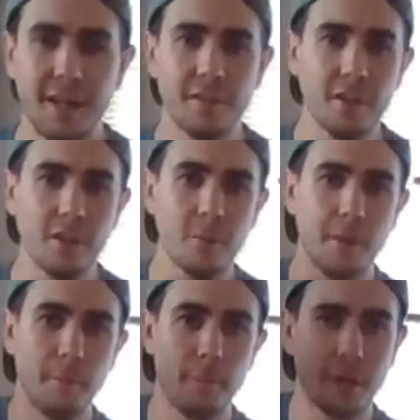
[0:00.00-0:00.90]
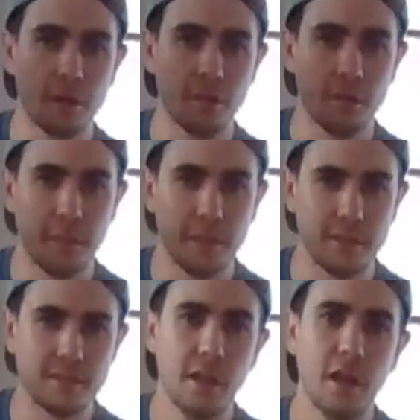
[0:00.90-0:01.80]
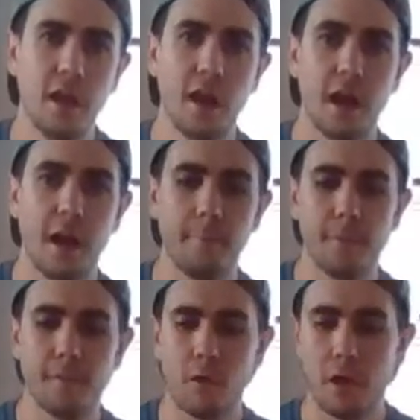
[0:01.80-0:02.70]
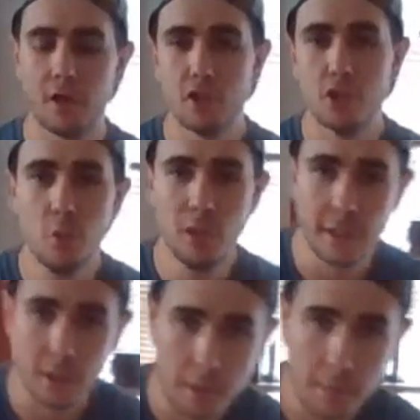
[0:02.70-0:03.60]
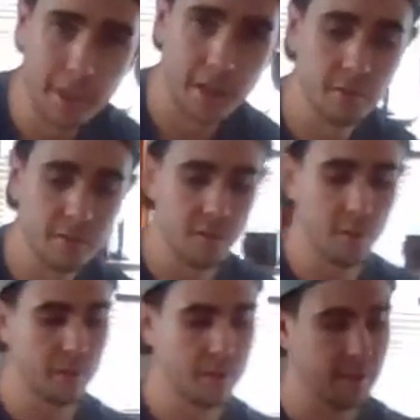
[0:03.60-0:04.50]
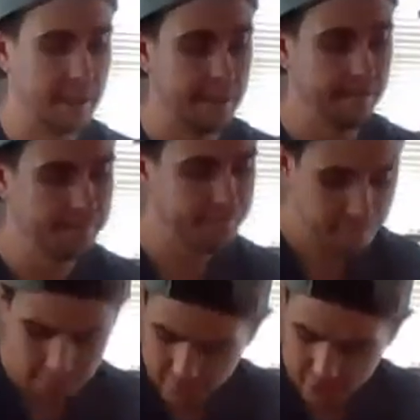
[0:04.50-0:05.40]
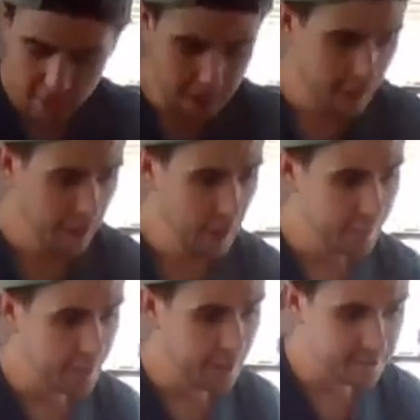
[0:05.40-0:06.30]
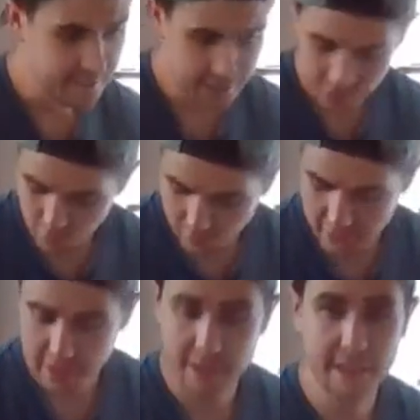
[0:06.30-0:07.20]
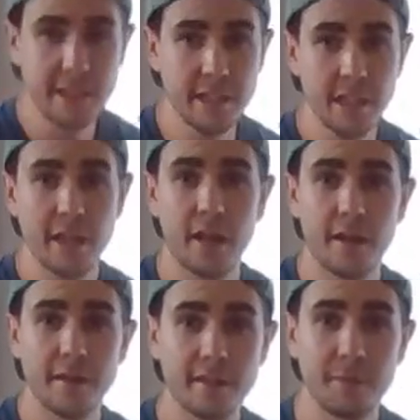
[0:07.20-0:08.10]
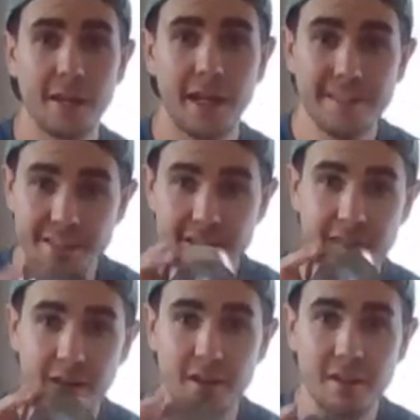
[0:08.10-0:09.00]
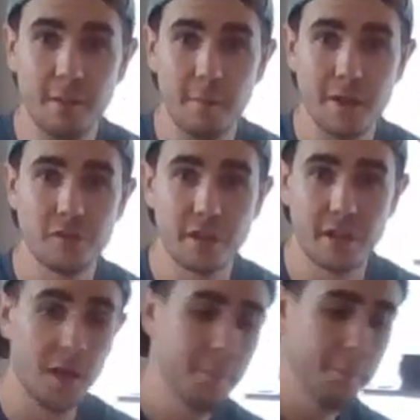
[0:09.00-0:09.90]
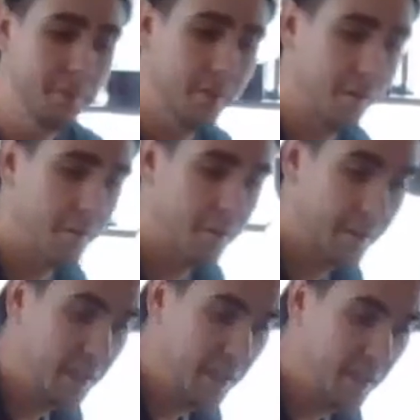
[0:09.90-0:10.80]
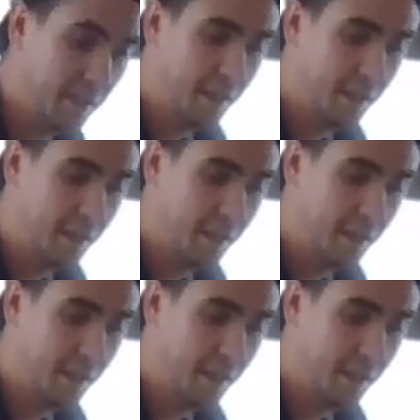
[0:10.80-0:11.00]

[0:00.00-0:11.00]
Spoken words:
I have a little bit bigger of a piece for our 2-liter bottle of soda, okay? The next thing you are going to need on supplies is our measuring cup, all right?